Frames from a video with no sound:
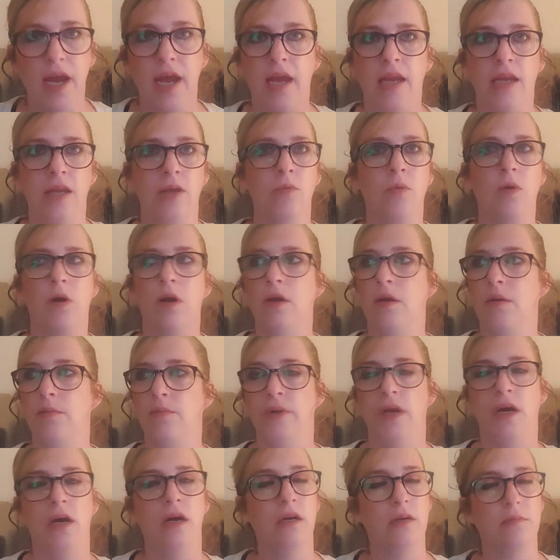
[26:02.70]
anyone. I'm
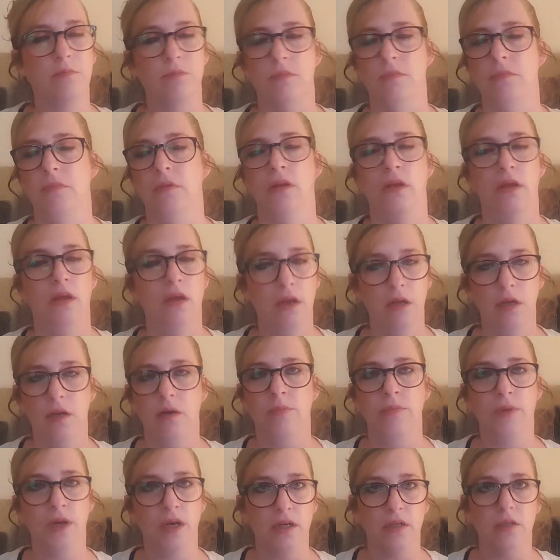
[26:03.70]
not
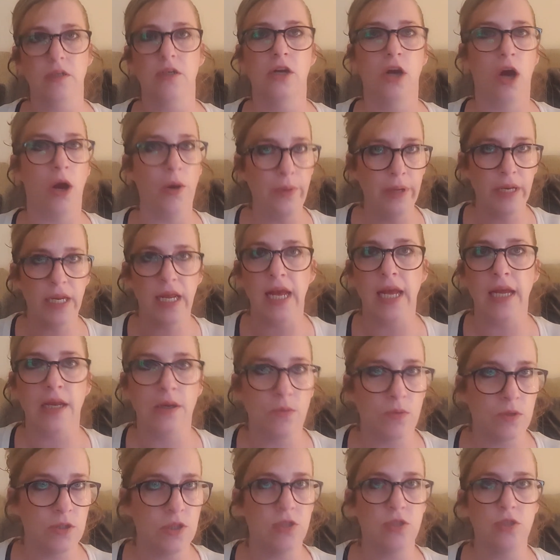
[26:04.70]
going at
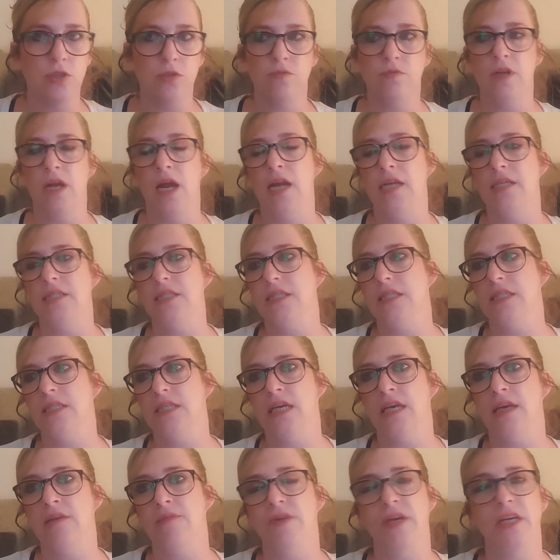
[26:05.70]
anyone who's done reality
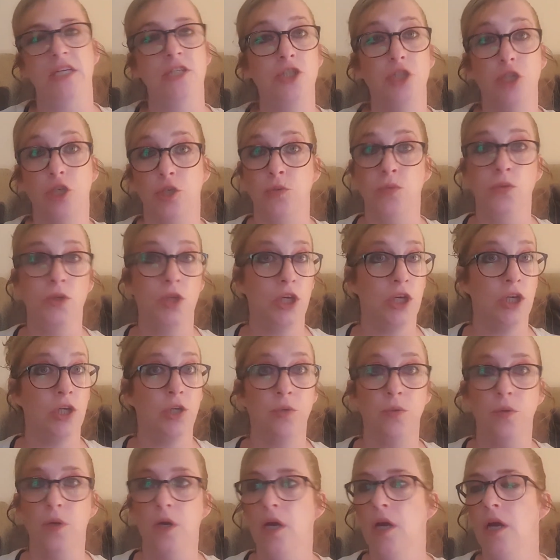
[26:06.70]
TV, do
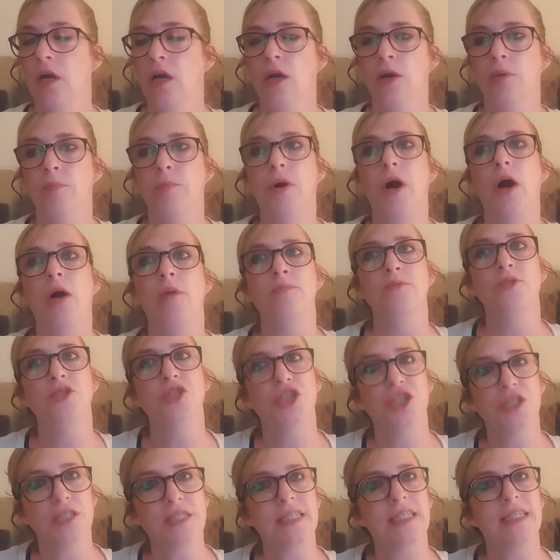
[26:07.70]
you? But I'm
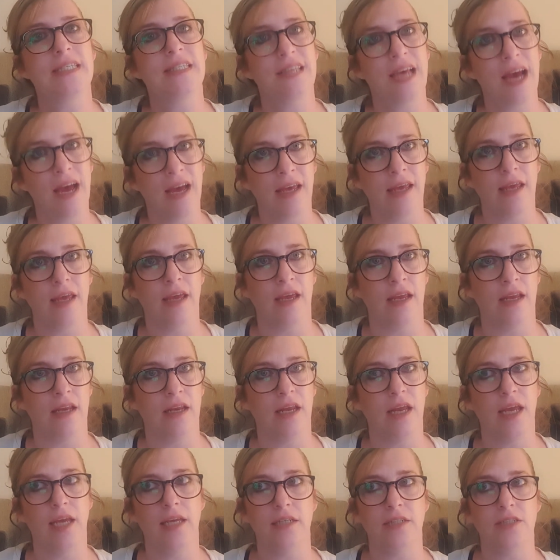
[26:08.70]
just saying
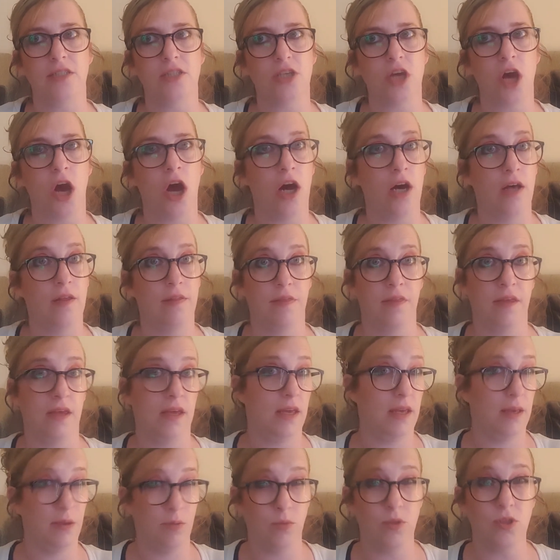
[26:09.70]
it's odd that
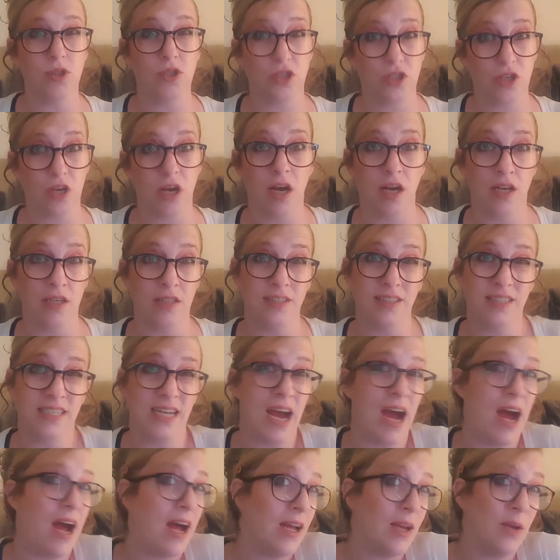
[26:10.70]
he was turned
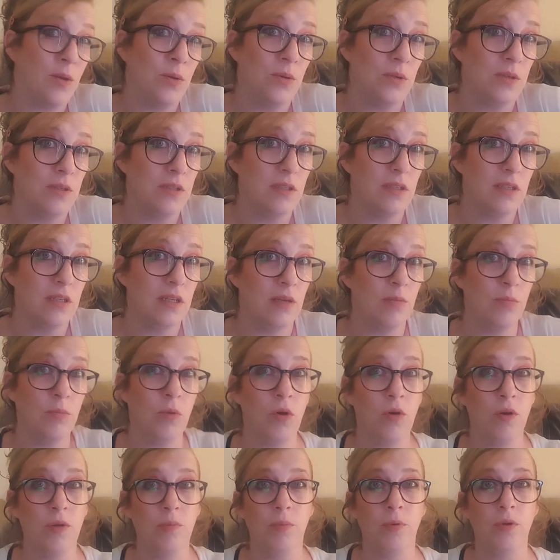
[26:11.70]
down in
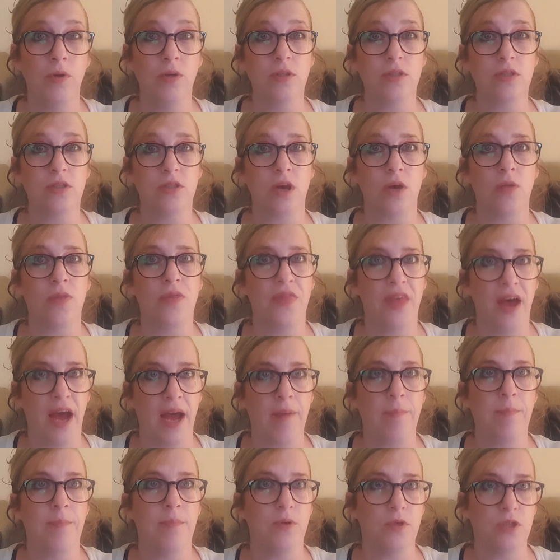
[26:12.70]
my book. So they
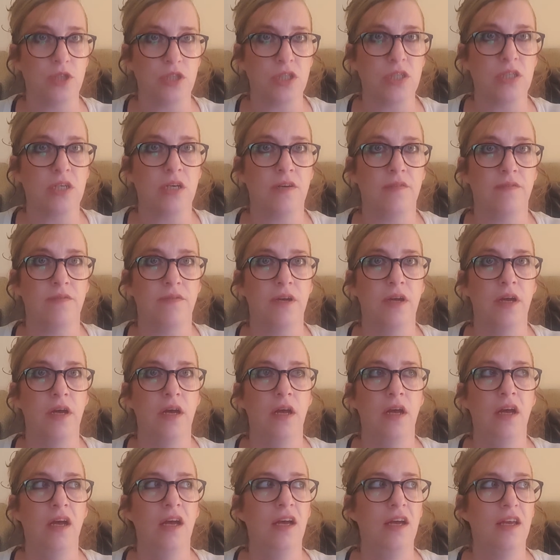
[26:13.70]
must have,
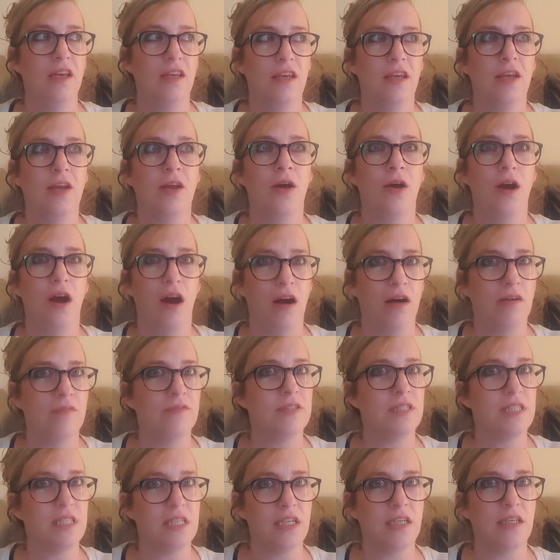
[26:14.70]

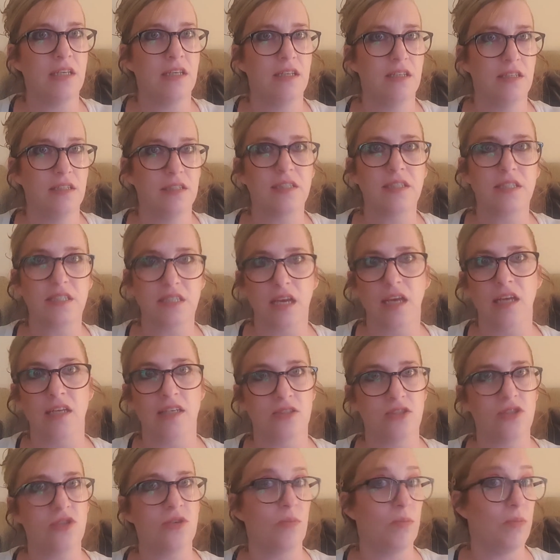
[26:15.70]
obviously seen
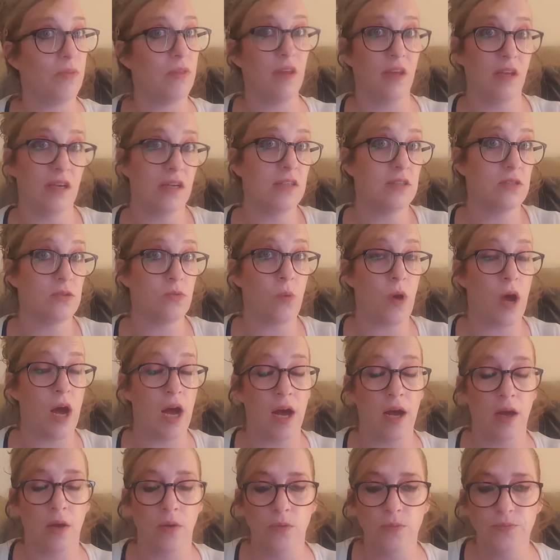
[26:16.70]
something as
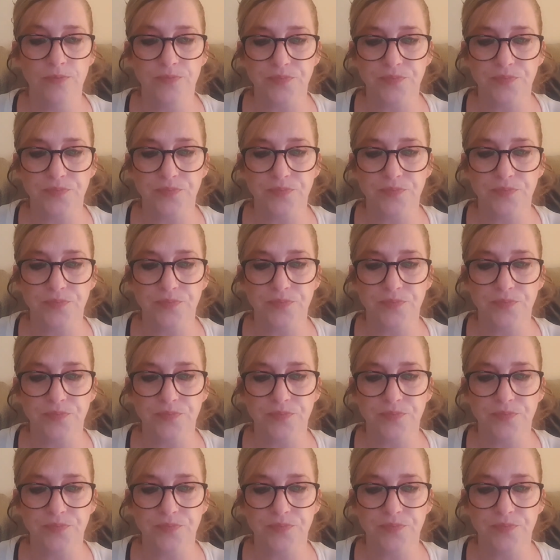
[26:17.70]
well,